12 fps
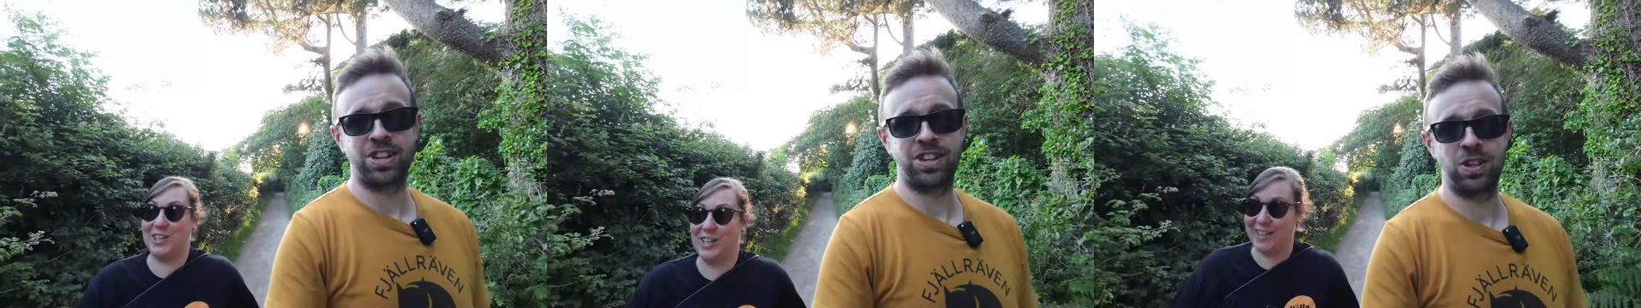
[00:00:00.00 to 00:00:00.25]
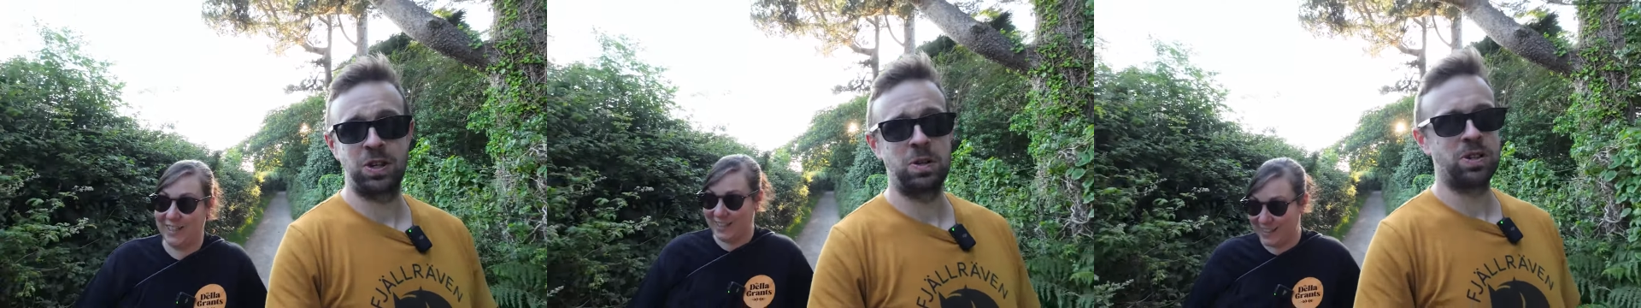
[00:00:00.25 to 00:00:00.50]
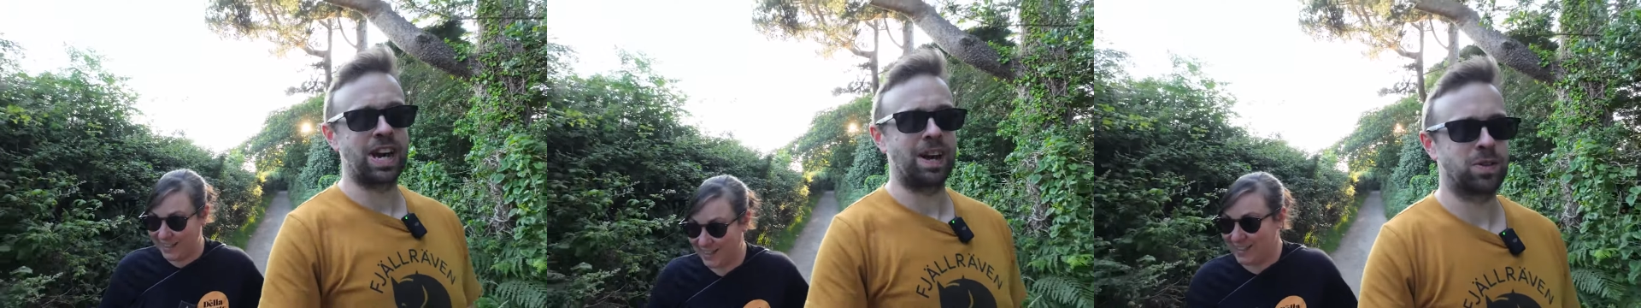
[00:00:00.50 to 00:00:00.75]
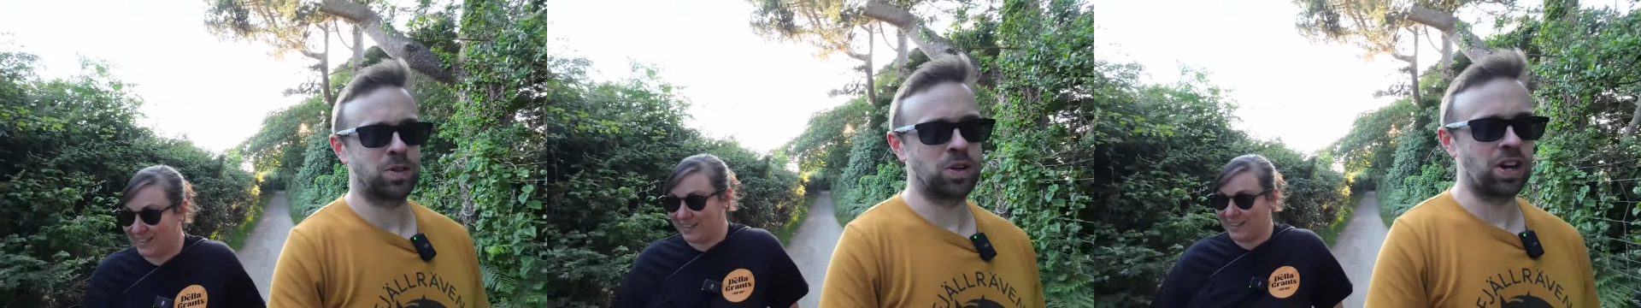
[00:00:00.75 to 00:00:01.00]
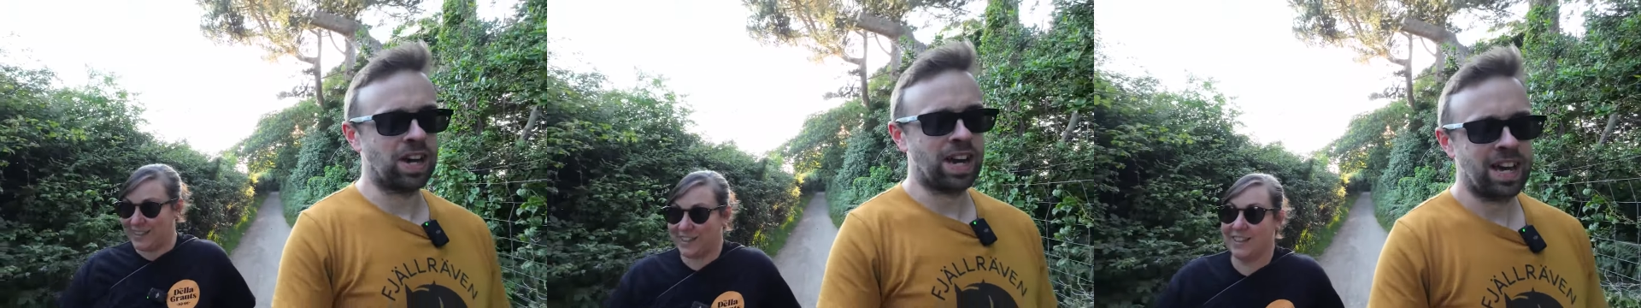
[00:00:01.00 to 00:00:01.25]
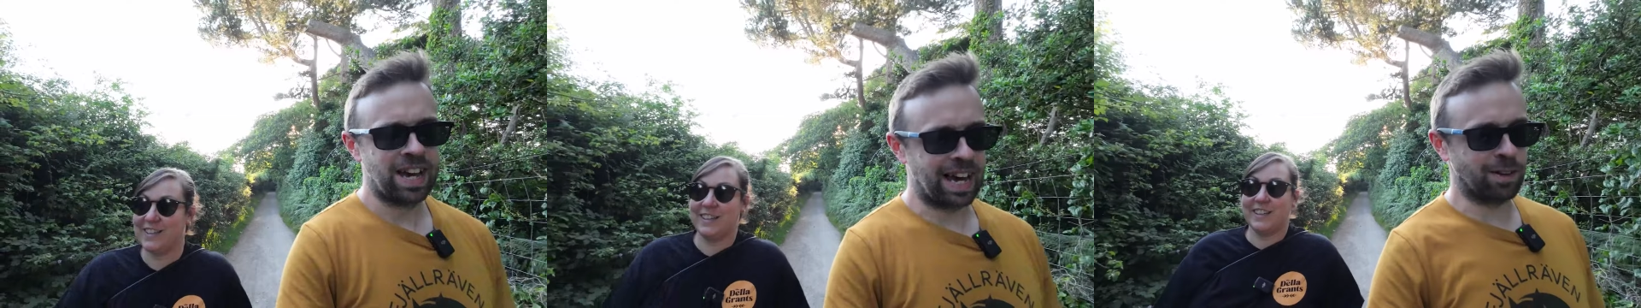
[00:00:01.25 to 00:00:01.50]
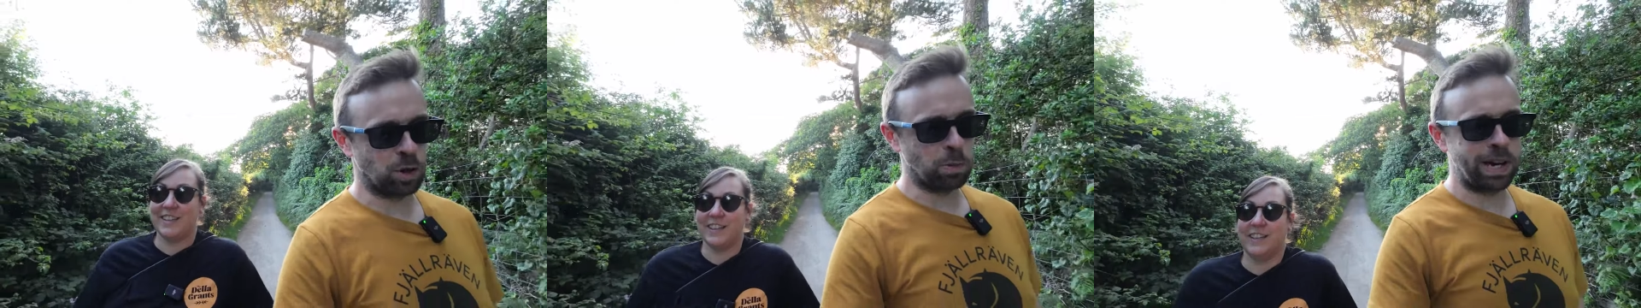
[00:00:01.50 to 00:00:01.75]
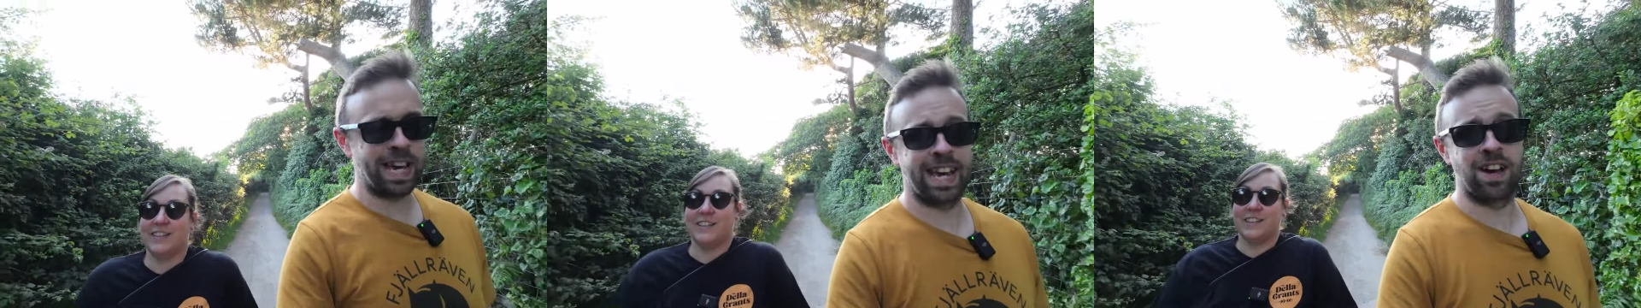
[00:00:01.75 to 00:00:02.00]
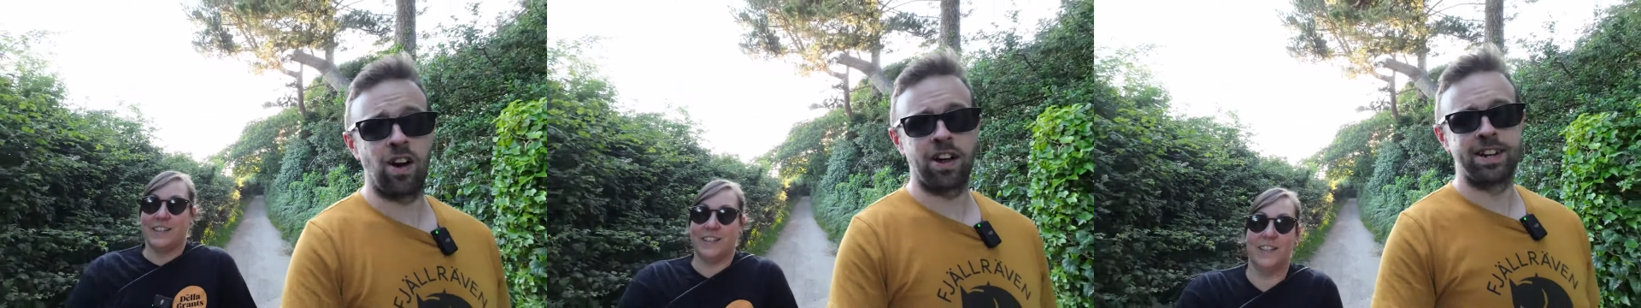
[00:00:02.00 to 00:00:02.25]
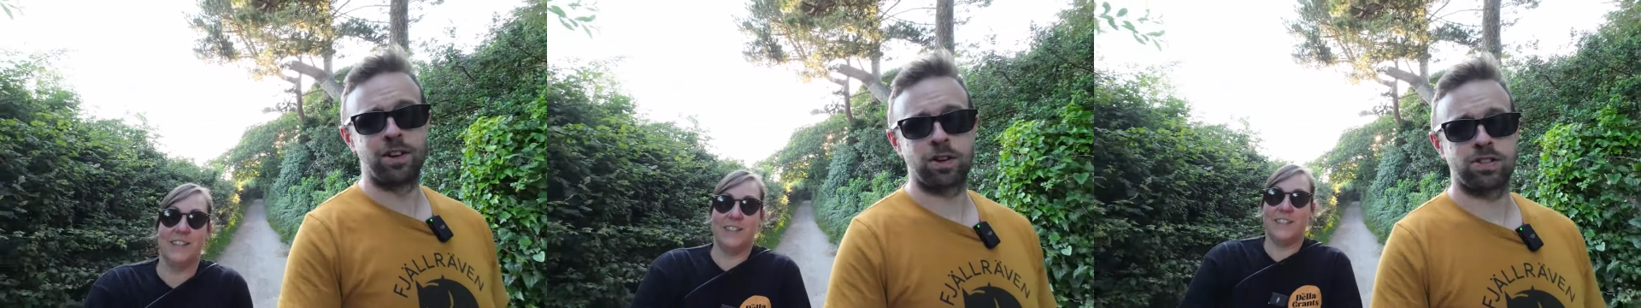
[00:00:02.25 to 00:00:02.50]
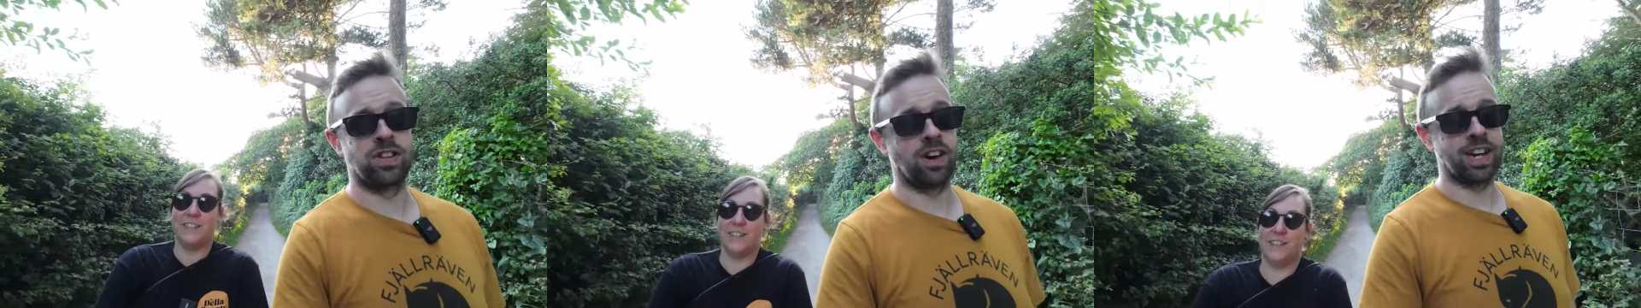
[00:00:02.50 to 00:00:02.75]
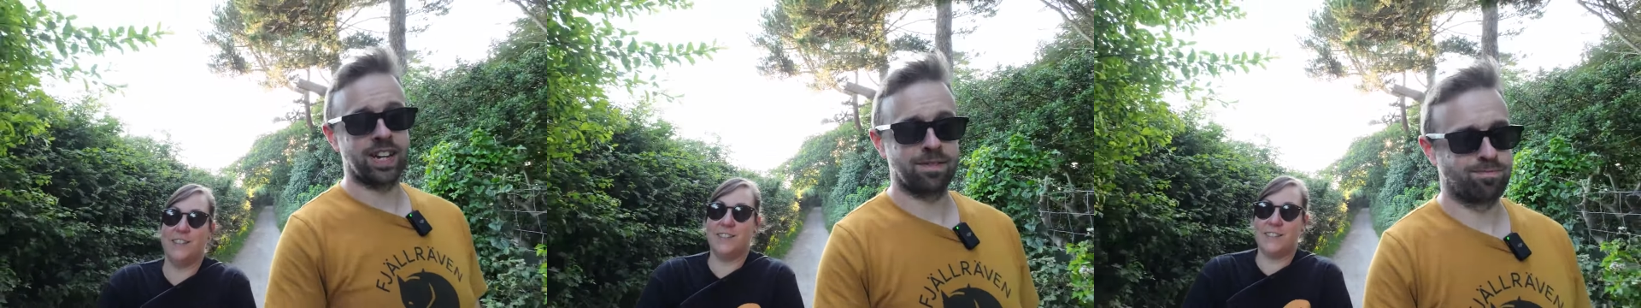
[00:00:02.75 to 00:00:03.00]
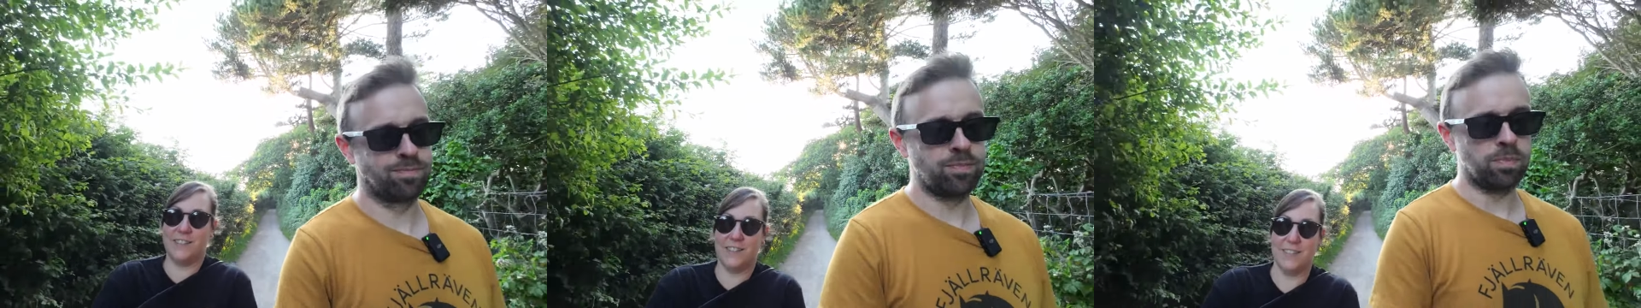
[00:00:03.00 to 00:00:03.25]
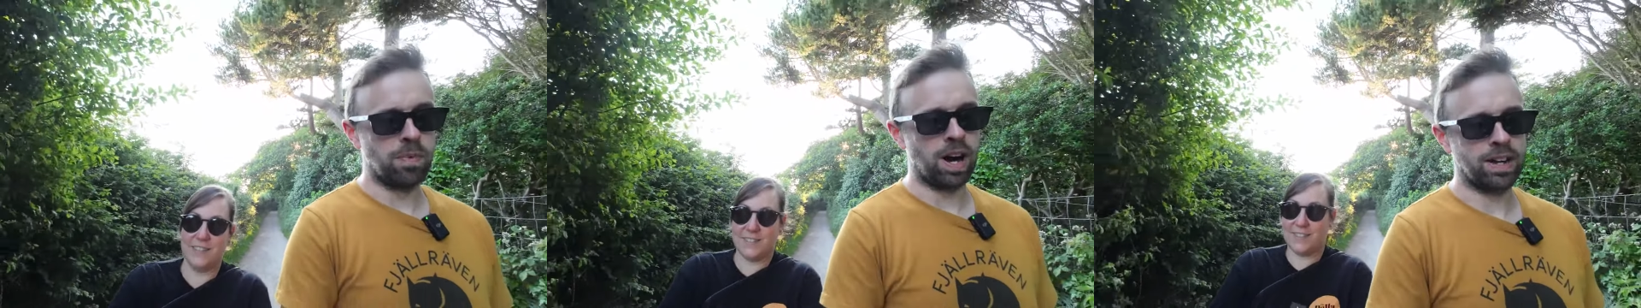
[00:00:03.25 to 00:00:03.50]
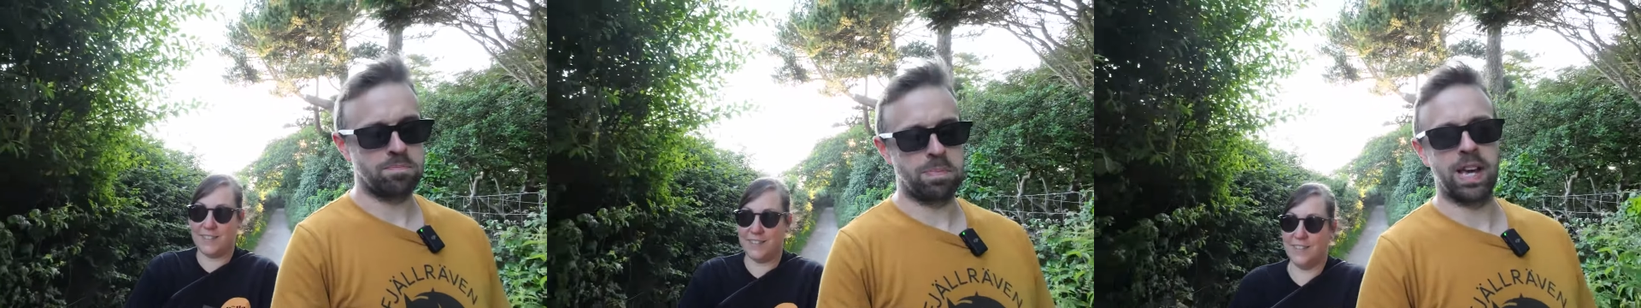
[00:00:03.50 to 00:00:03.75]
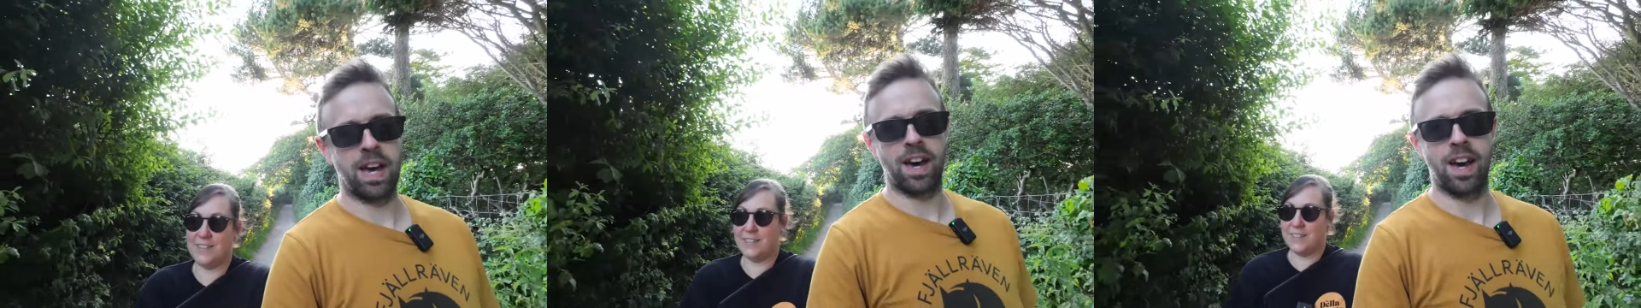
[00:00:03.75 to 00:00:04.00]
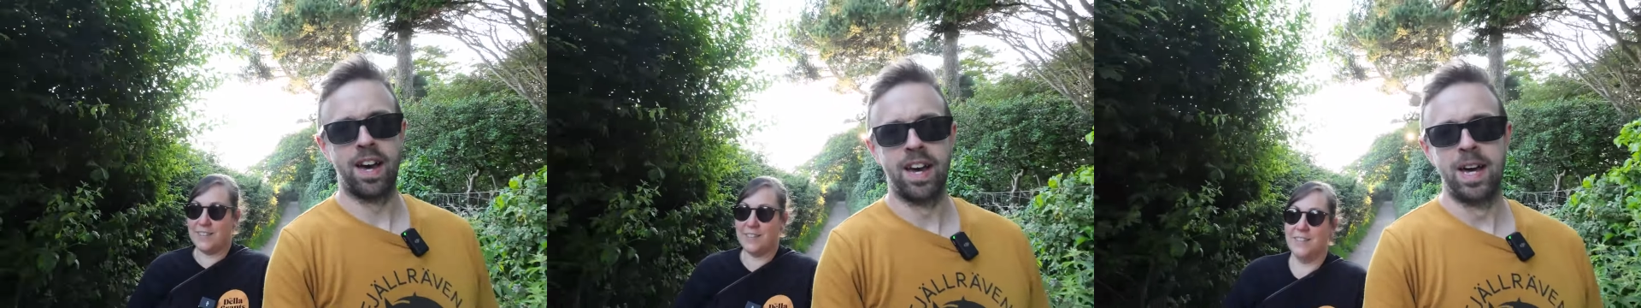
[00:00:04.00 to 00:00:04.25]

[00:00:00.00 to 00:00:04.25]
Speaker 1: Yeah, with huge outdoor, outdoor beer garden. Looks like might be a